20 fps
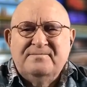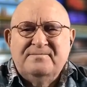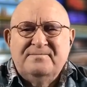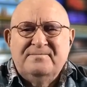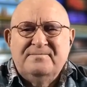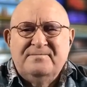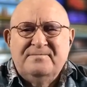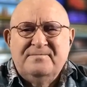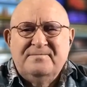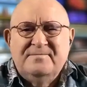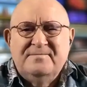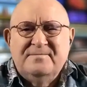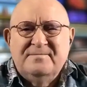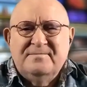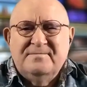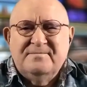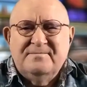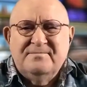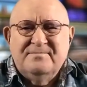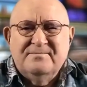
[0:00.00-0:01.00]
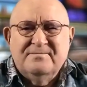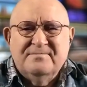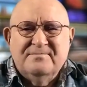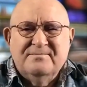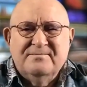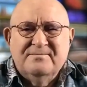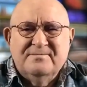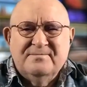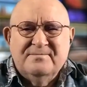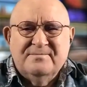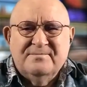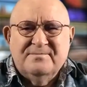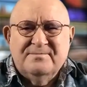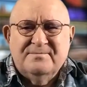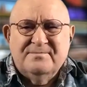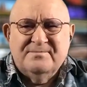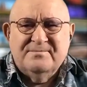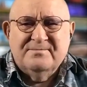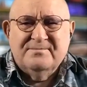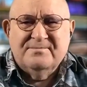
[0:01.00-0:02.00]

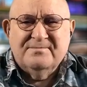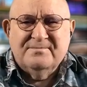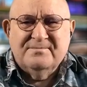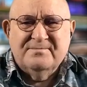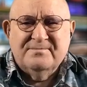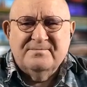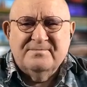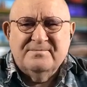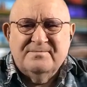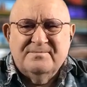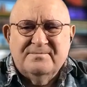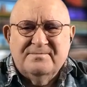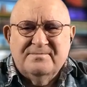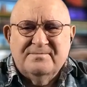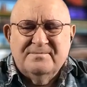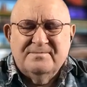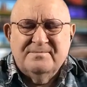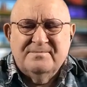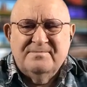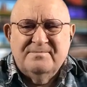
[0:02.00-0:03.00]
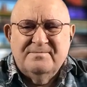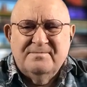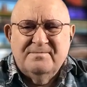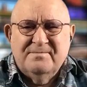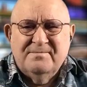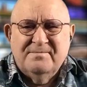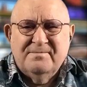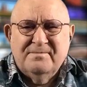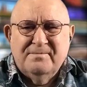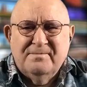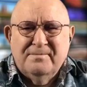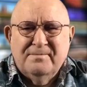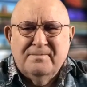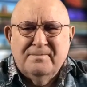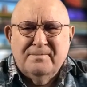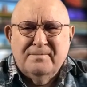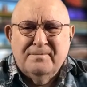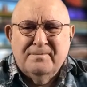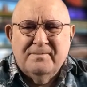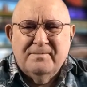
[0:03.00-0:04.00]

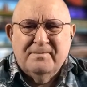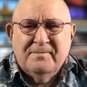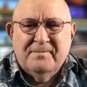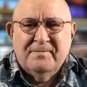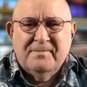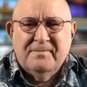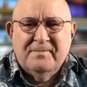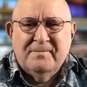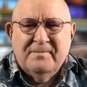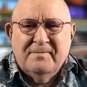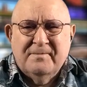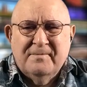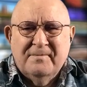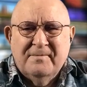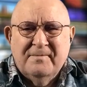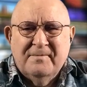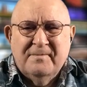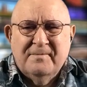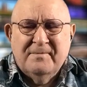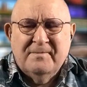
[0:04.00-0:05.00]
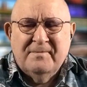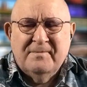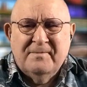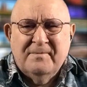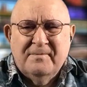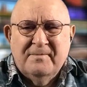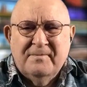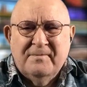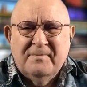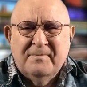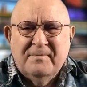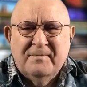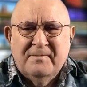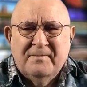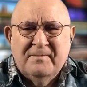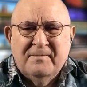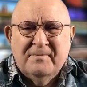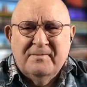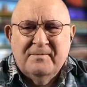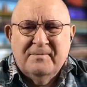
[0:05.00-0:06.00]

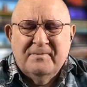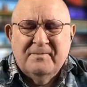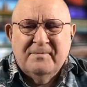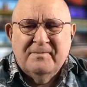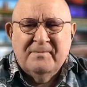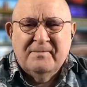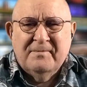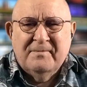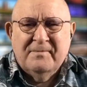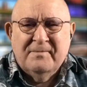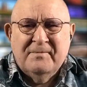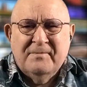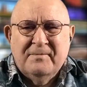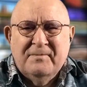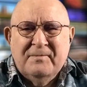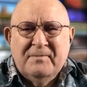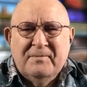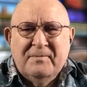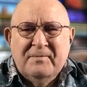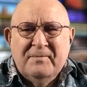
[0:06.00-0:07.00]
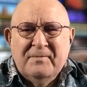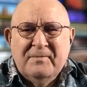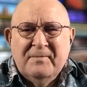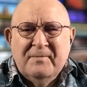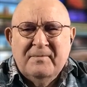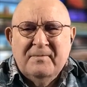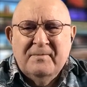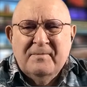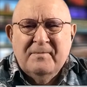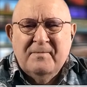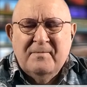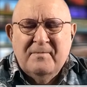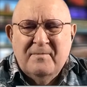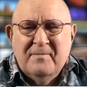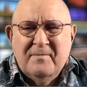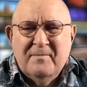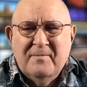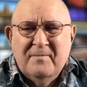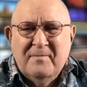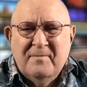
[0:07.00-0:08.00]
This person isn't speaking.